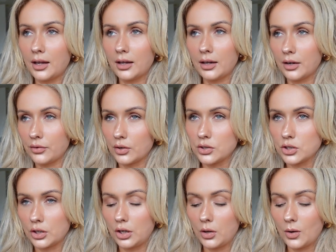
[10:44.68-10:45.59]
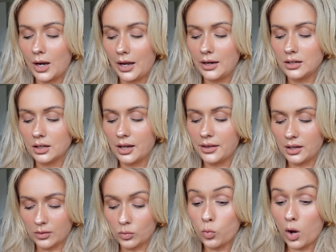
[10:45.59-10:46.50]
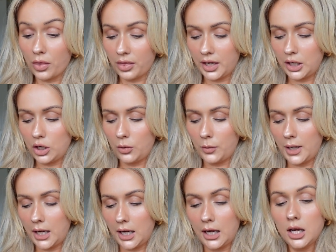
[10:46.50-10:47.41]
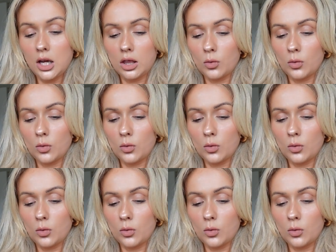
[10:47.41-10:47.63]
and I thought I'd show you, and I think there's one thing new in here.